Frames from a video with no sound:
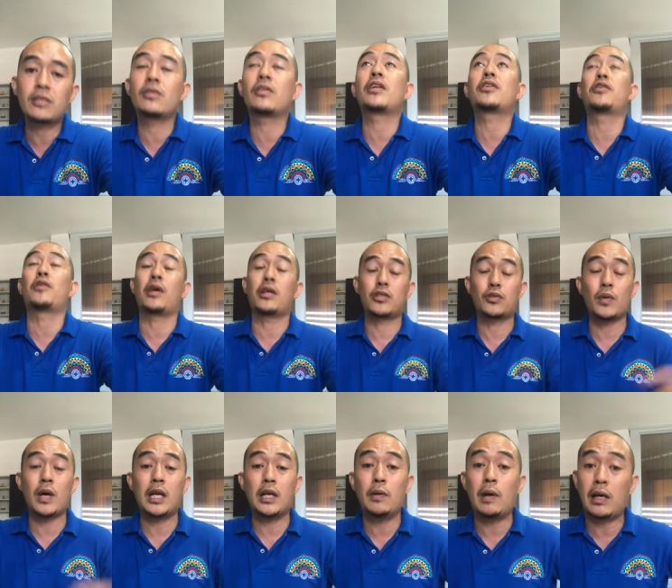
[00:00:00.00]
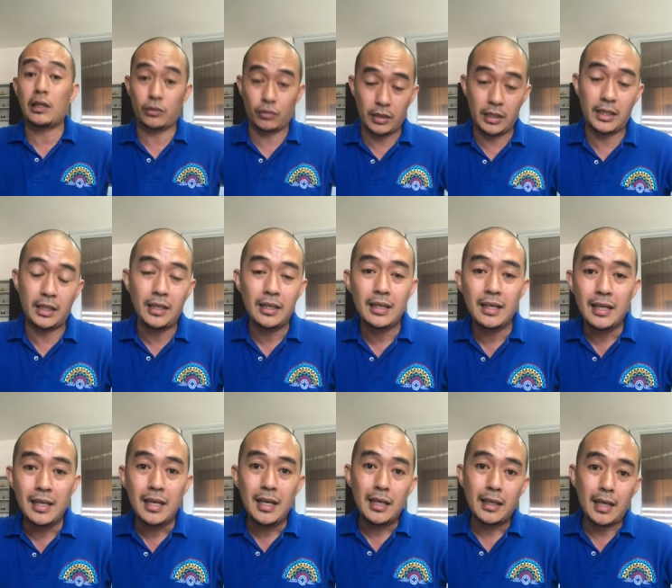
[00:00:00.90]
So that you can swallow, actually,
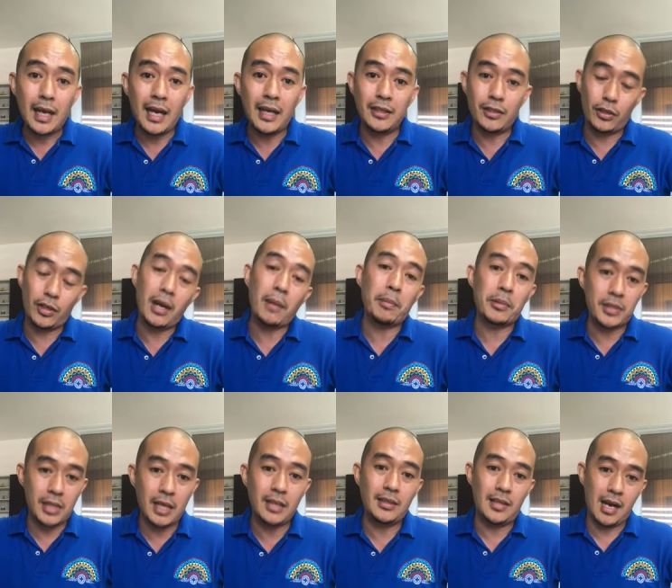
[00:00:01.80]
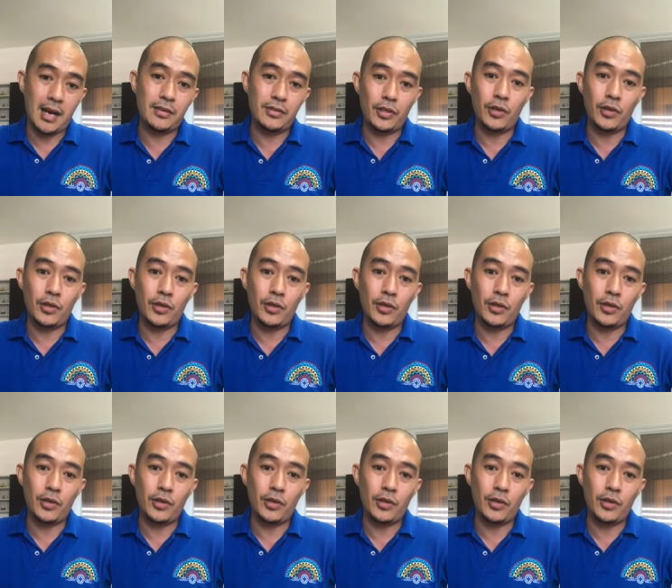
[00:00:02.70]
kahit you're upside down,